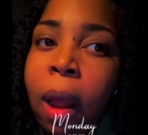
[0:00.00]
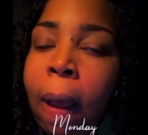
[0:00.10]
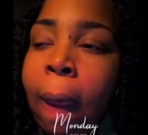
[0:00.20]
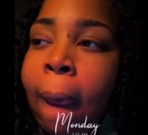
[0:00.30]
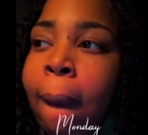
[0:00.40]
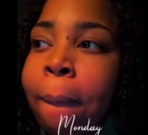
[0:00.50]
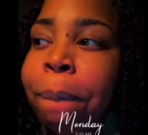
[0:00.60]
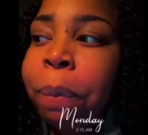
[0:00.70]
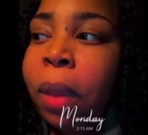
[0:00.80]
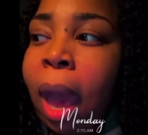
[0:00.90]

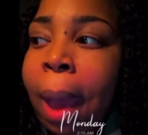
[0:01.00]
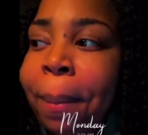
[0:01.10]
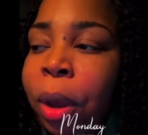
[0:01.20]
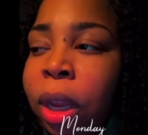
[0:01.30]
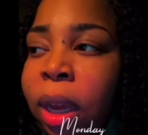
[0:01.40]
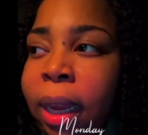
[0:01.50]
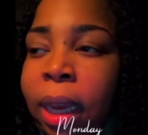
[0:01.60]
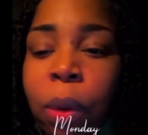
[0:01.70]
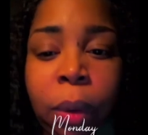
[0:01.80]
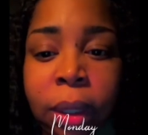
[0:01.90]
I'm only going to
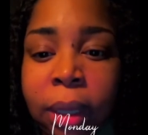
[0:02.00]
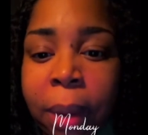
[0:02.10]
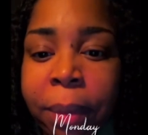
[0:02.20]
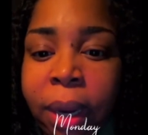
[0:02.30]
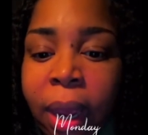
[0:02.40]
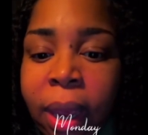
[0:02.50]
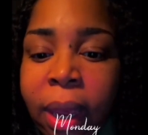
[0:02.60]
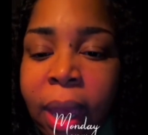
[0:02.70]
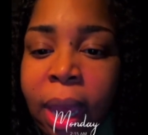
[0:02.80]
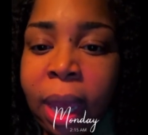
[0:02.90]
eat one time a
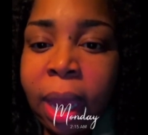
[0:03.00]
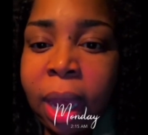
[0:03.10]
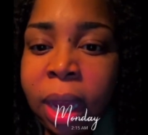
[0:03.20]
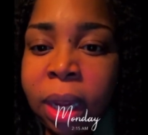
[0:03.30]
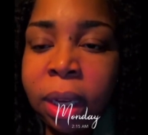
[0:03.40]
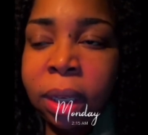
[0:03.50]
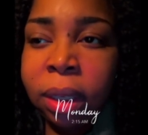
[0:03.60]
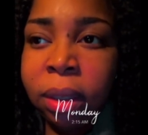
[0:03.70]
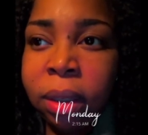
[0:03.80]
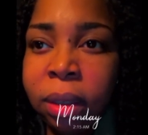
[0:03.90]
day.
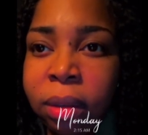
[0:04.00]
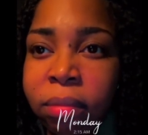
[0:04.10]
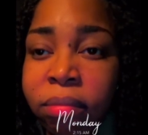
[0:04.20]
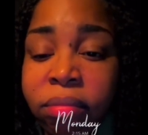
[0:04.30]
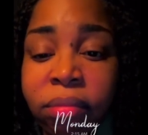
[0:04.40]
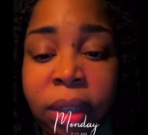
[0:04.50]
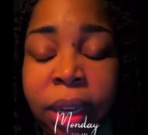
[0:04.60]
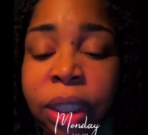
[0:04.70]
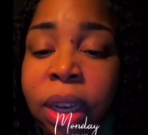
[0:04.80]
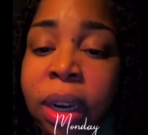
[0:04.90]
And
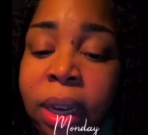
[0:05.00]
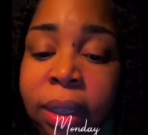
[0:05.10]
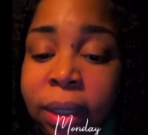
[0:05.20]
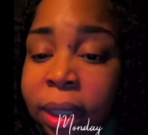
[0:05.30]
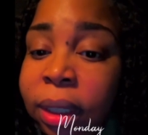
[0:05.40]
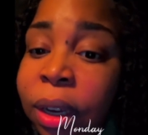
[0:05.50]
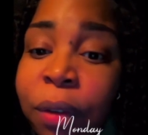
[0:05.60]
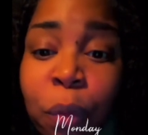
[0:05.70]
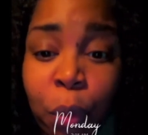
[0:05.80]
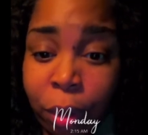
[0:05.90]
it's going to consist
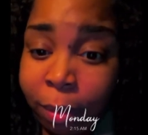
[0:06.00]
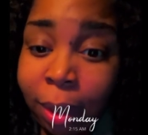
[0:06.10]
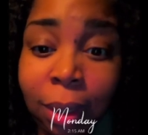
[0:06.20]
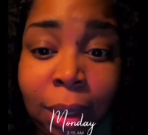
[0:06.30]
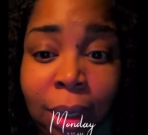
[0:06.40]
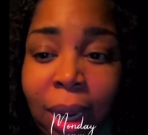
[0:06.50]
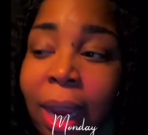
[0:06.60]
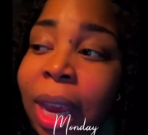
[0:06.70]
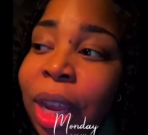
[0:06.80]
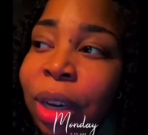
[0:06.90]
of watermelon
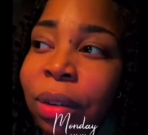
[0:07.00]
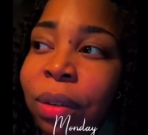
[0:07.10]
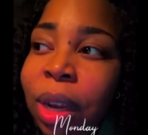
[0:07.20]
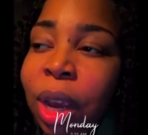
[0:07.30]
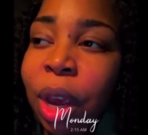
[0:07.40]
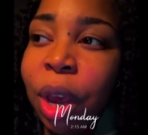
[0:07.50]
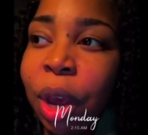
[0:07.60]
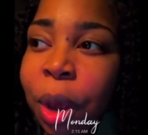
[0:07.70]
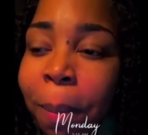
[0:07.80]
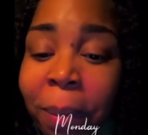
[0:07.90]
and
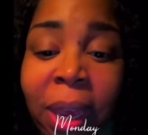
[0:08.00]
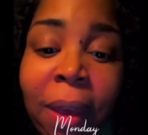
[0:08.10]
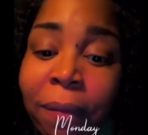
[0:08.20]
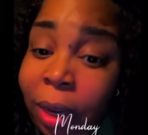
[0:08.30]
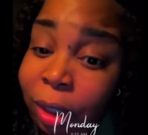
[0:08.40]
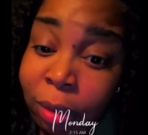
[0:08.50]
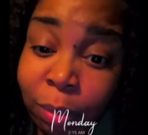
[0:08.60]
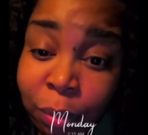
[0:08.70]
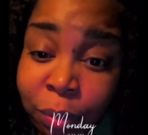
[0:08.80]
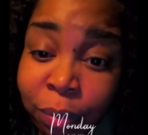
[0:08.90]
meat and
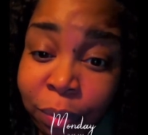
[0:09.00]
vegetable.